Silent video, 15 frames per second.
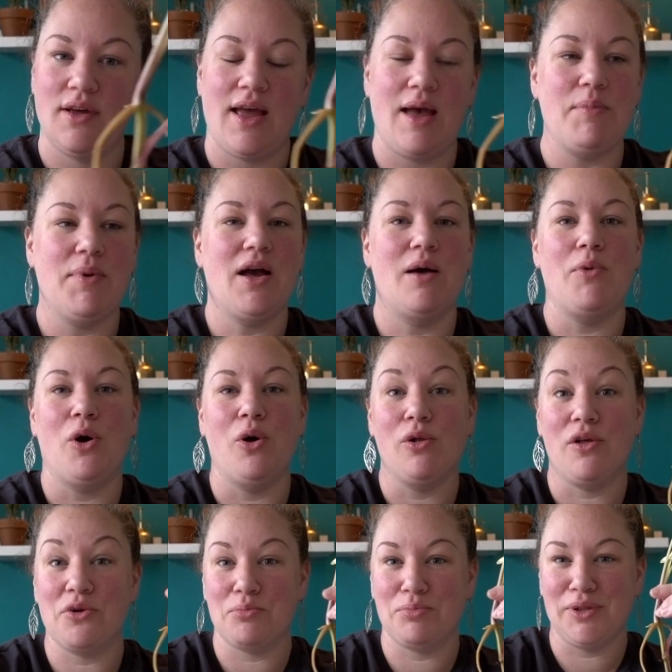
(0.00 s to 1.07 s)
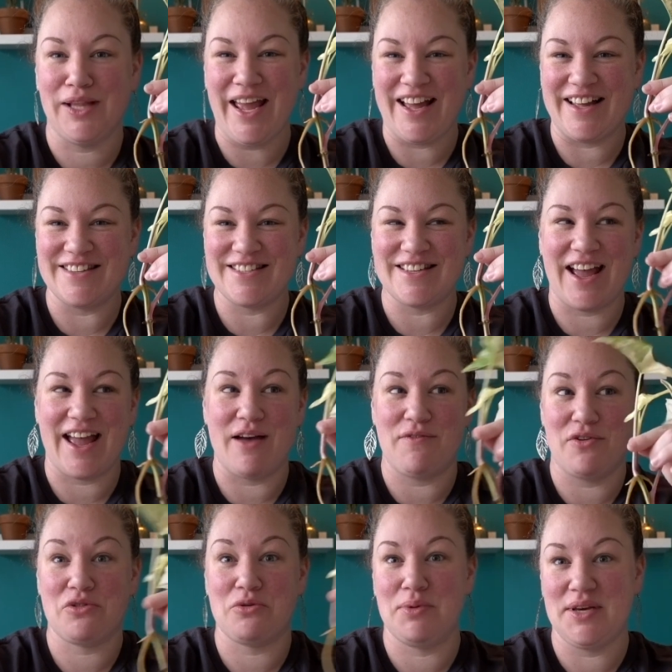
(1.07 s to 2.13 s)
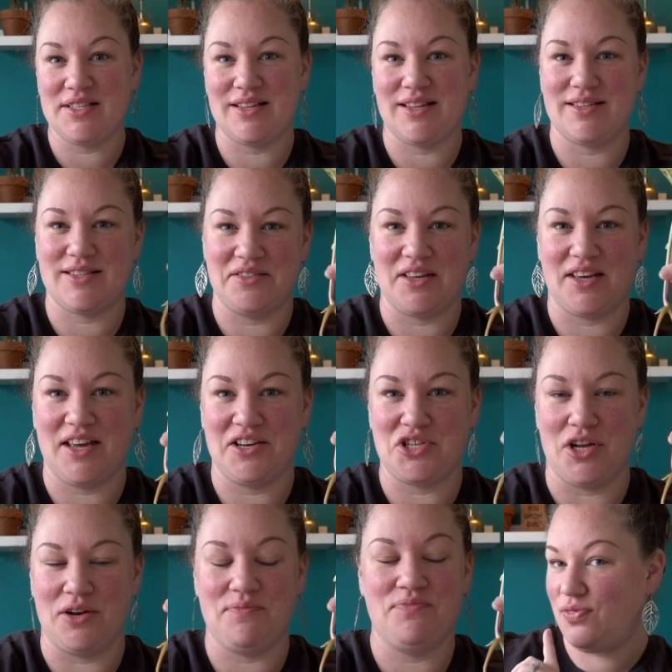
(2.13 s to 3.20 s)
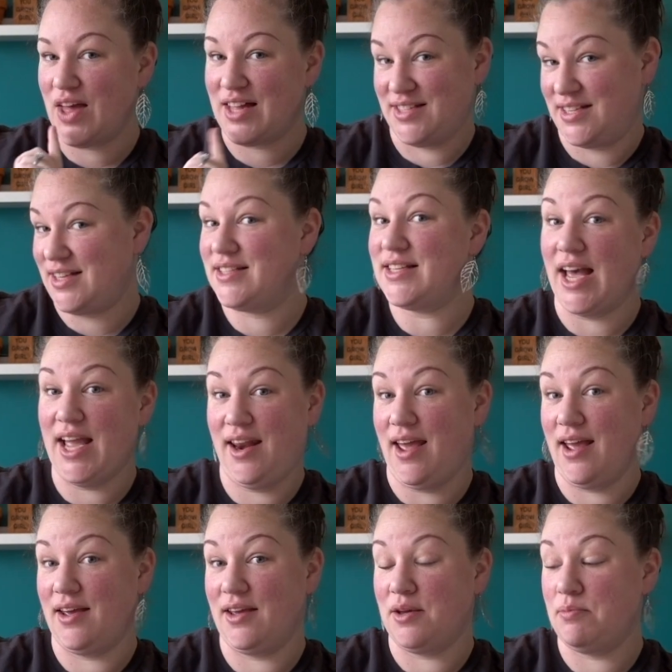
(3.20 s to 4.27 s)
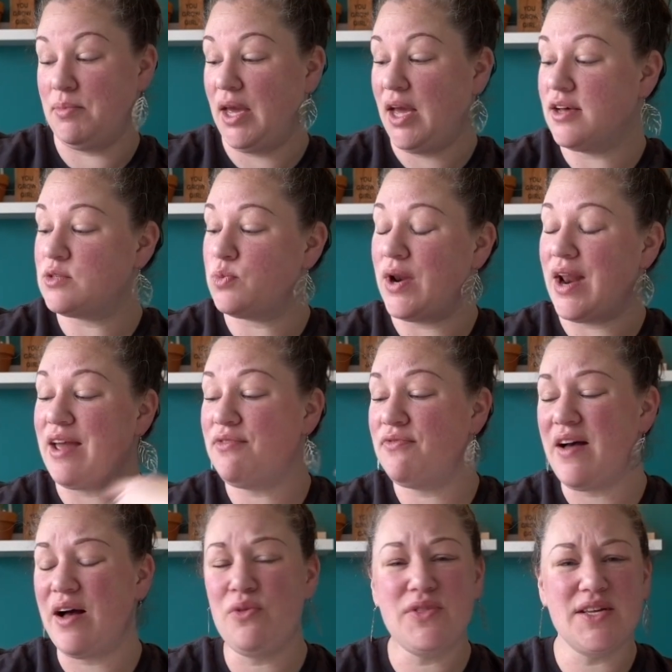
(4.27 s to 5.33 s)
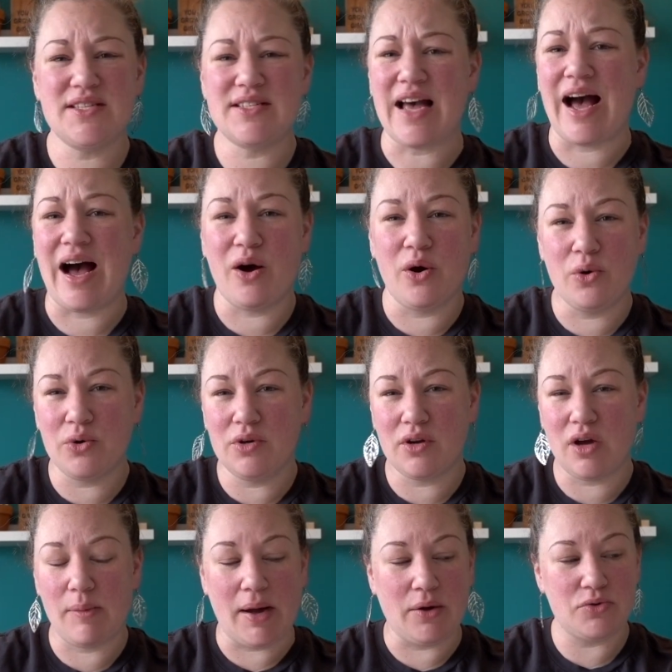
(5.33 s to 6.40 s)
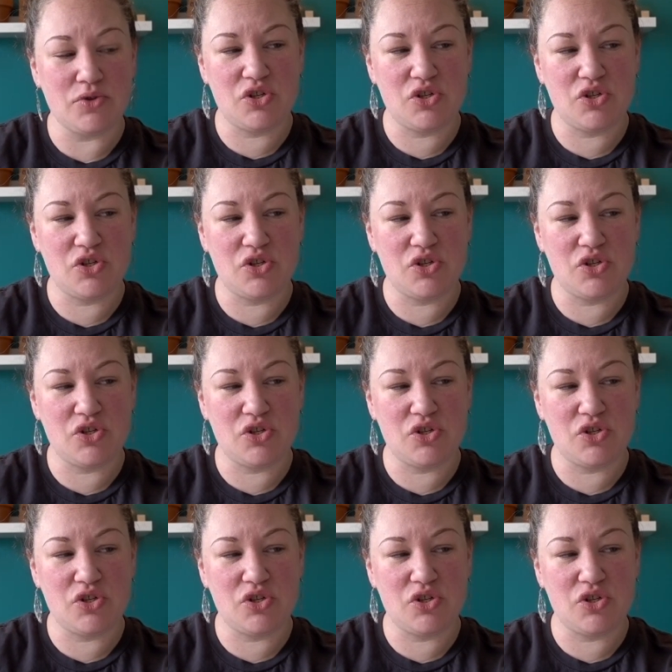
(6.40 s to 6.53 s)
and become a whole other plant. I have another piece of this in the kitchen. That's exciting because when I found this out about